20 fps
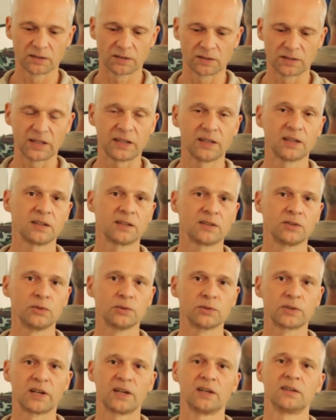there
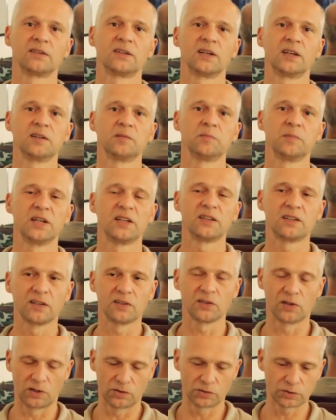you can then make a
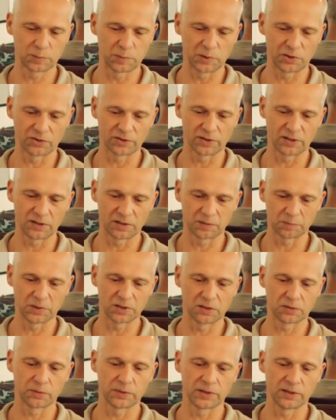ground bonding
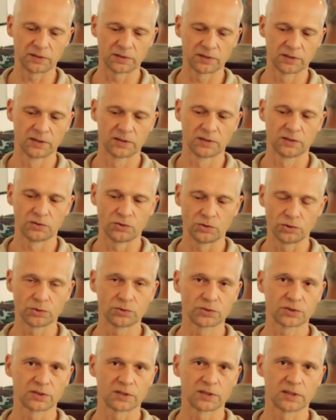between
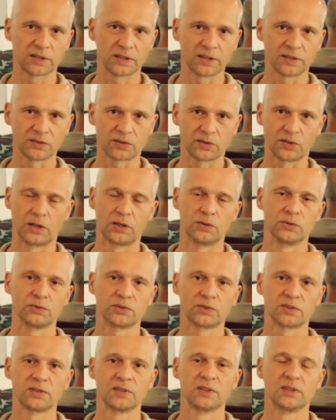neutral and
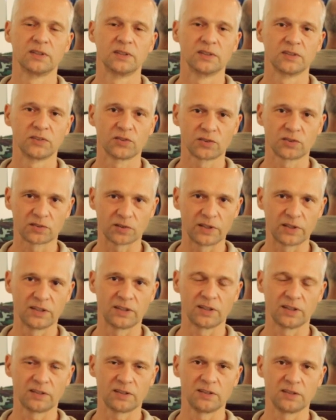ground
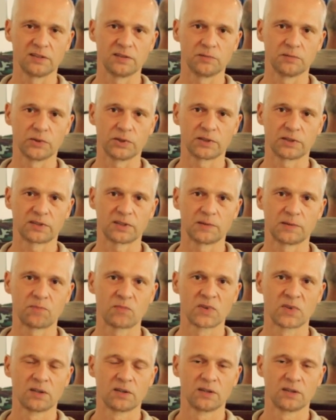straight at the inverter.
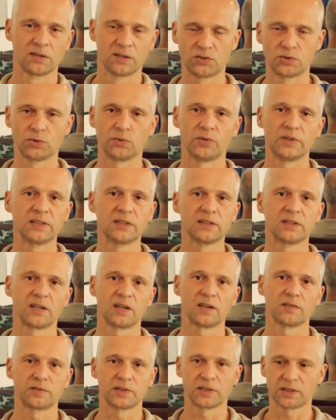You really
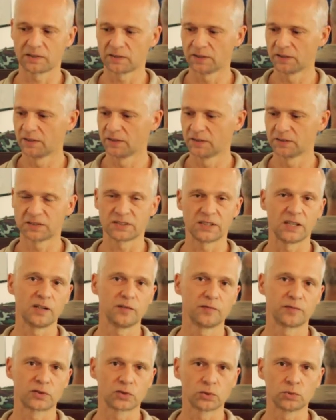have a
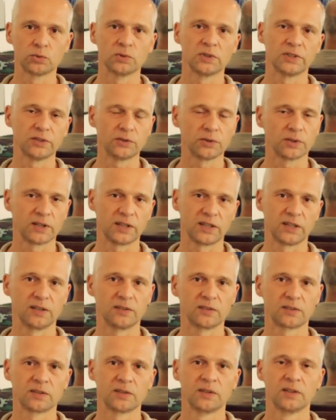safe tool in your
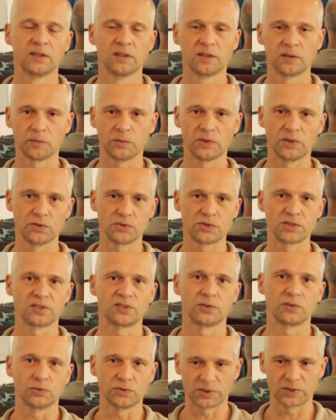hand when you
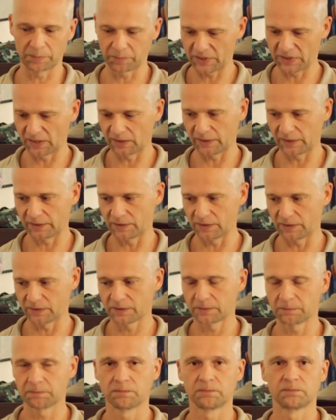just do something like this.
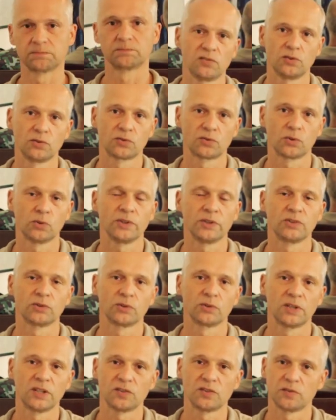As you saw in
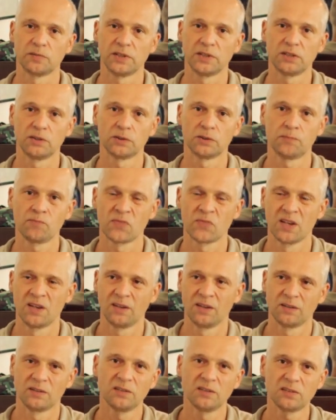today's video,
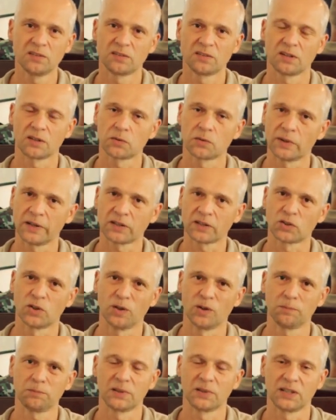this is a quite
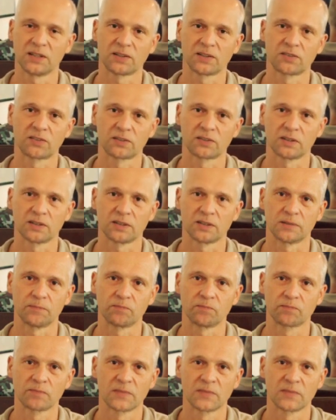complex uh,